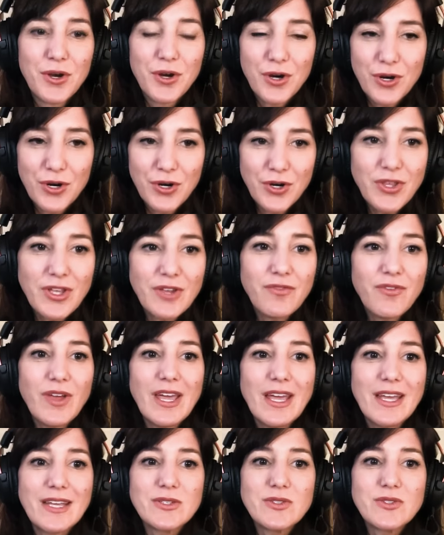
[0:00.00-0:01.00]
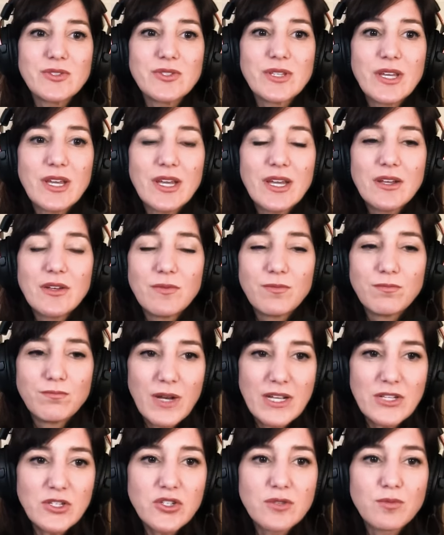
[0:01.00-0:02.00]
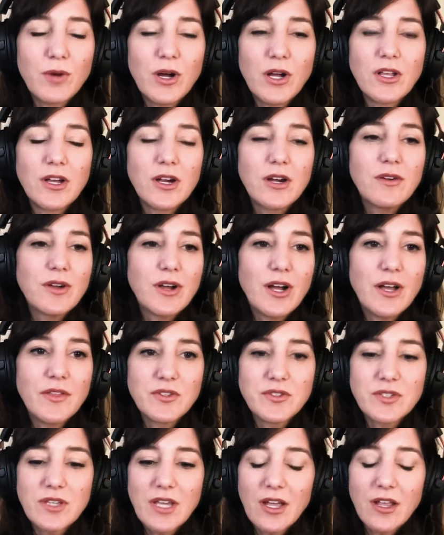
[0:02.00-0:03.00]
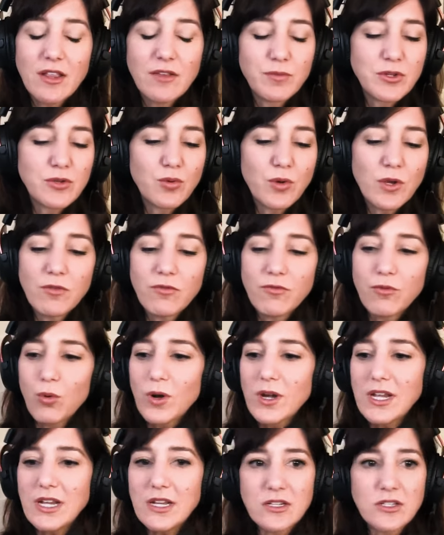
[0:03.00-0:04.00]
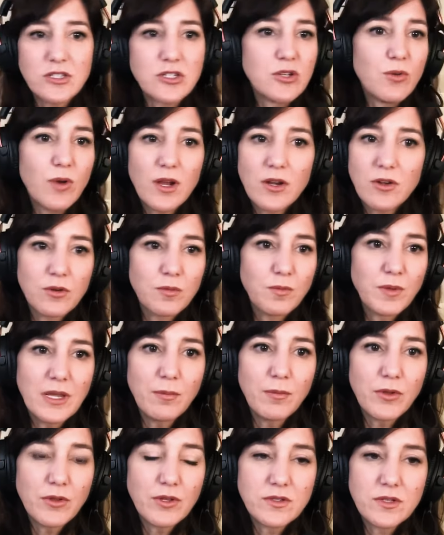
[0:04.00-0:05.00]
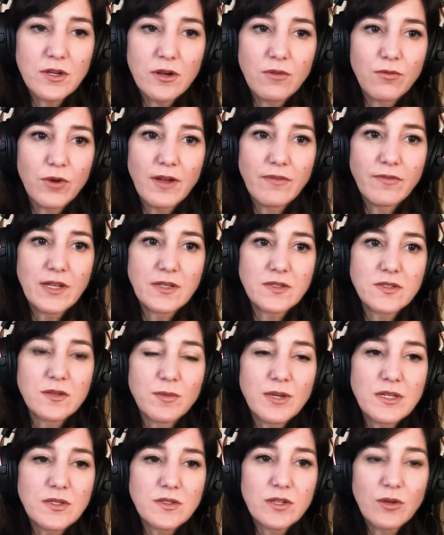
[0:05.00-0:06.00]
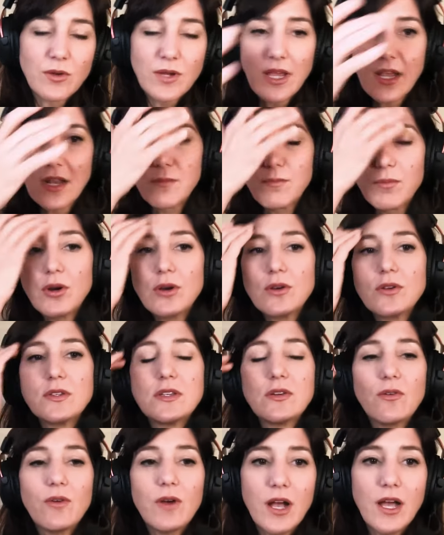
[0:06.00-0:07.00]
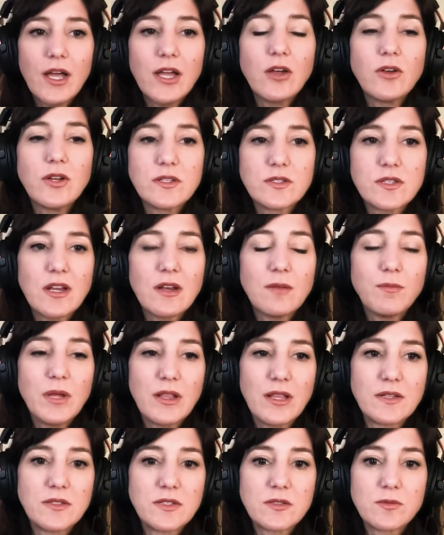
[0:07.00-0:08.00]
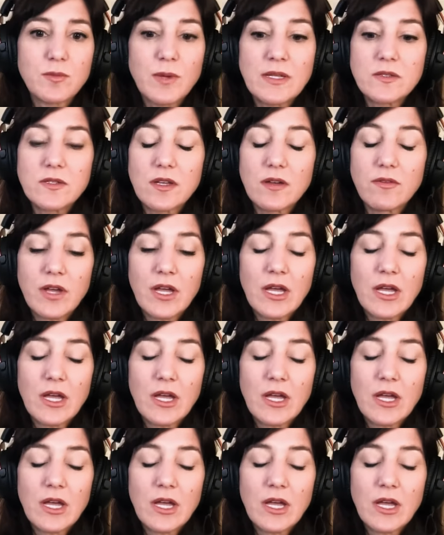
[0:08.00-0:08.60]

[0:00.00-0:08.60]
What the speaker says: early phase. Much smaller on the scale of between 40 to 200 people is our rough estimate. So again, per trial, it's going to be less expensive